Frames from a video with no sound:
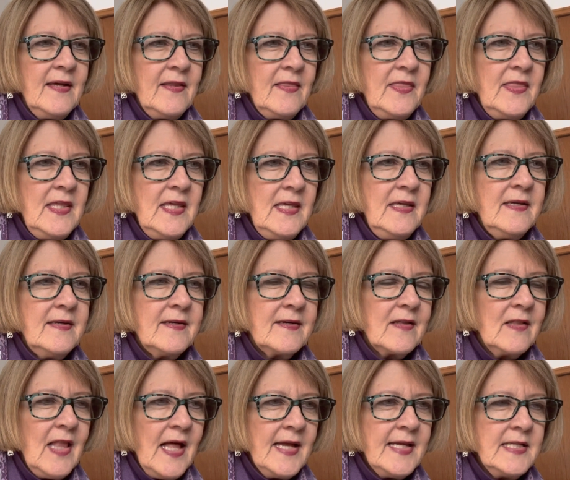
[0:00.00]
the
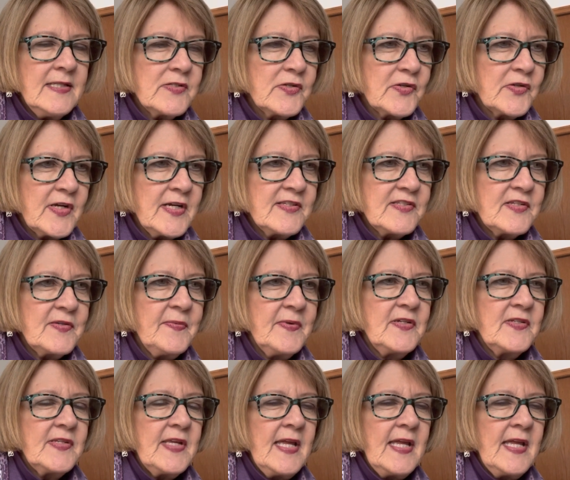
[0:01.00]
clients or customers